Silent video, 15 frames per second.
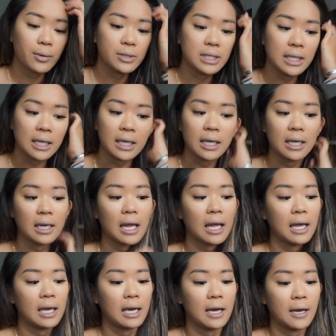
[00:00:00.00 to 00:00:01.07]
routine
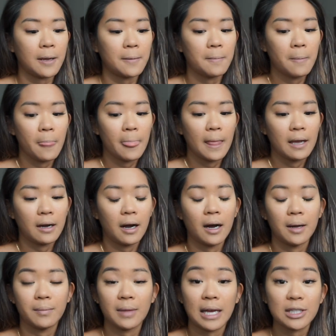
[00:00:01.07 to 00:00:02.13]
and
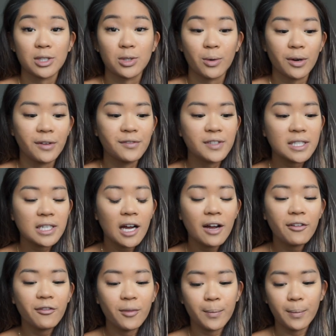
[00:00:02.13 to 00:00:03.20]
that sort of
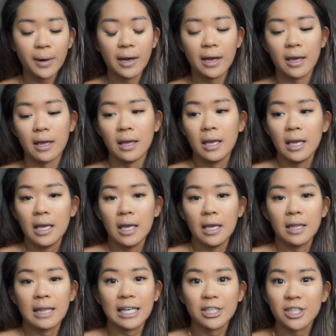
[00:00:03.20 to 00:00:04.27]
stuff. But
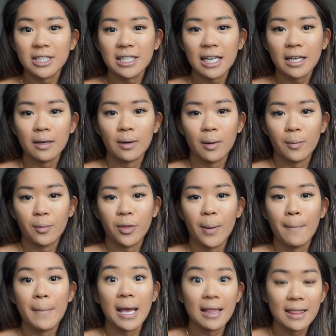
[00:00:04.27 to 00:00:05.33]
that's just like the
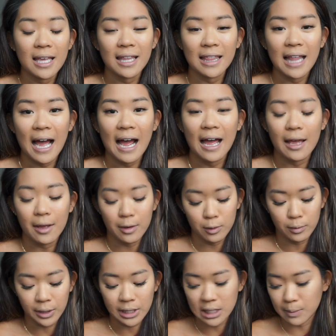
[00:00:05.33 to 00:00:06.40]
main thing that
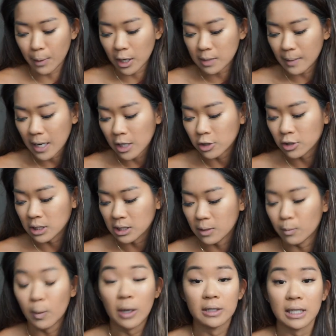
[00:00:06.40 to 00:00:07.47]
really sparked my interest in
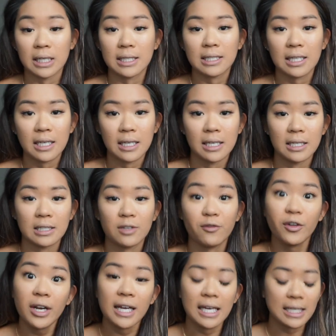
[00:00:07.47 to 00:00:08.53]
wellness is
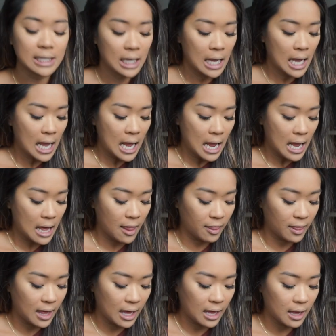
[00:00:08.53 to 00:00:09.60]
fitness.
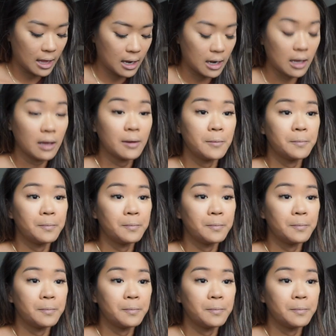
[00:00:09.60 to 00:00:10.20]
And then